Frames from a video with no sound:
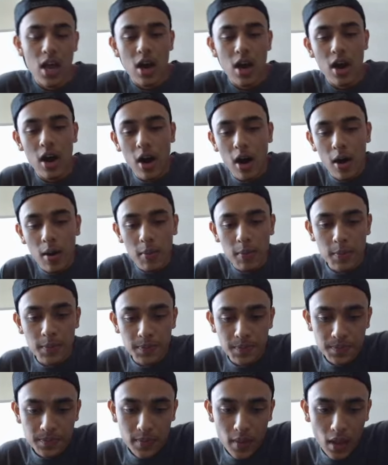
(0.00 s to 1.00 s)

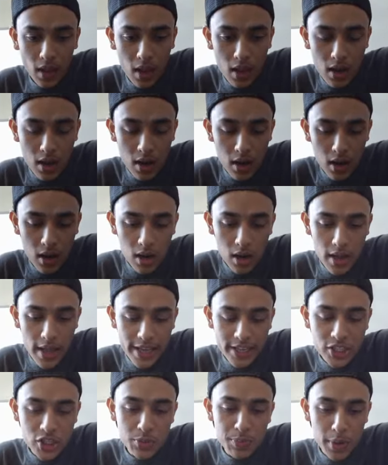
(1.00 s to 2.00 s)
um, uh,
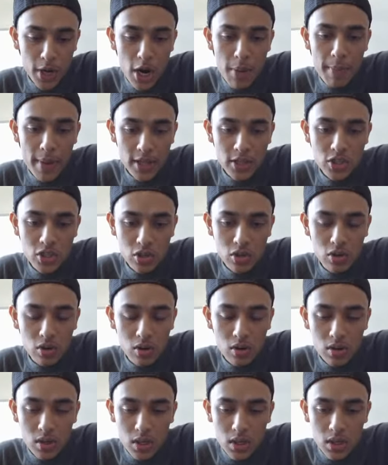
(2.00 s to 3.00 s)

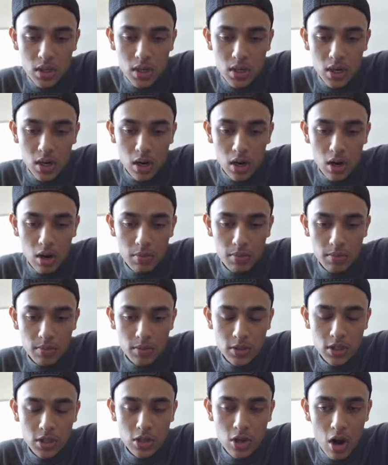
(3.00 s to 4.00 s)
experimental um,
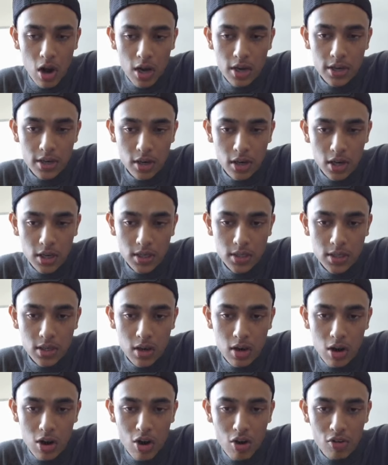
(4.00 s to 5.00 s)
conduct
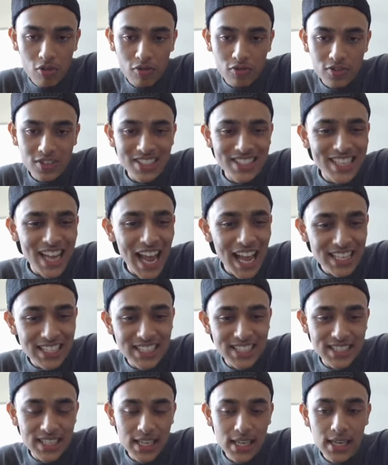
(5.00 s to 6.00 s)
of
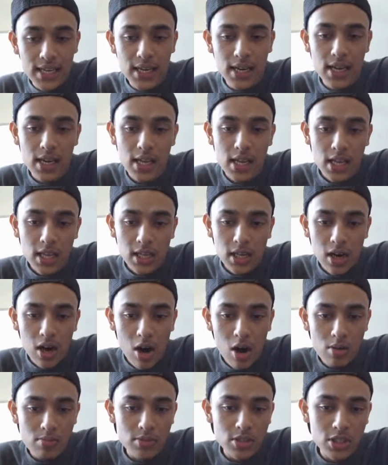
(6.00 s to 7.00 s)
testing
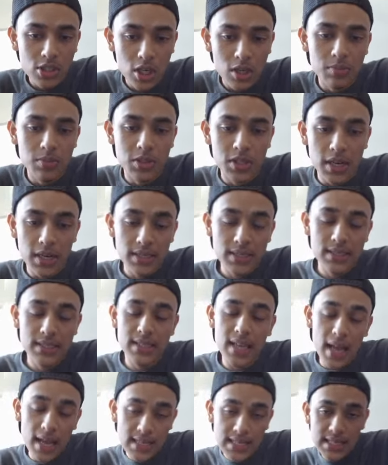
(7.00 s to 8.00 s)
um, subjects,
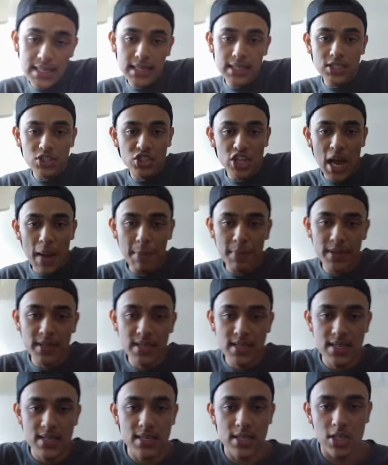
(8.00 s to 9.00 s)
testing
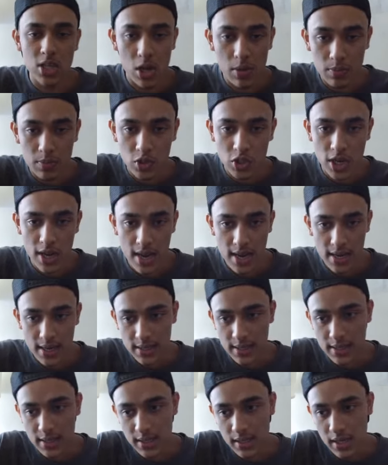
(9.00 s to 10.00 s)
Japanese
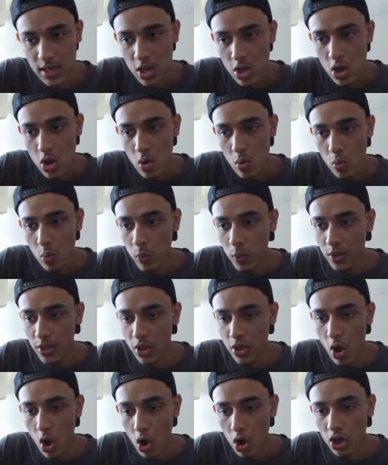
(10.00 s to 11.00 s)
subjects with
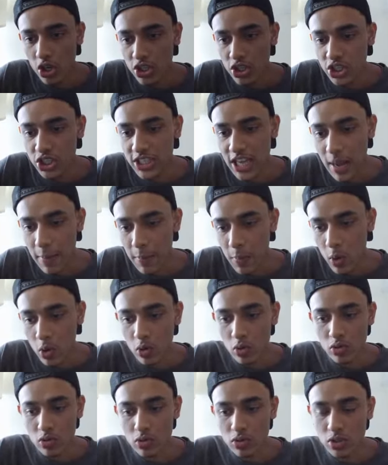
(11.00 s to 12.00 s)
harsh
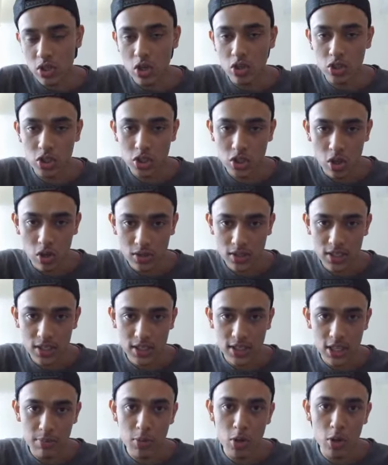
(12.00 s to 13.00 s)
chemicals, assaulting
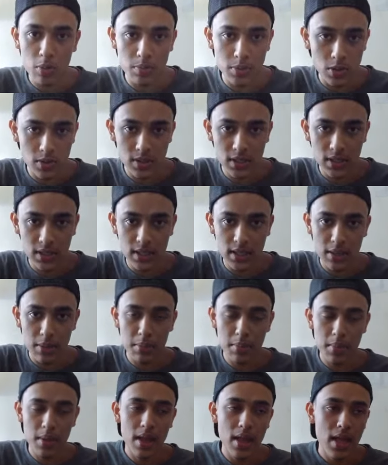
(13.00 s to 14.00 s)
them, abusing
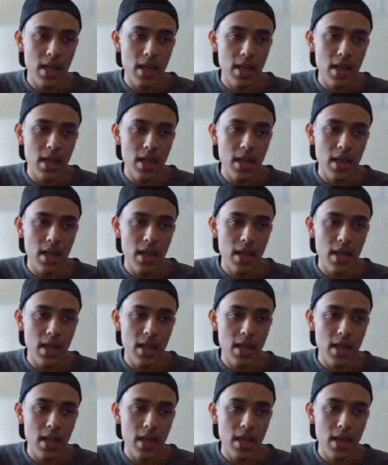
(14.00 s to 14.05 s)
them,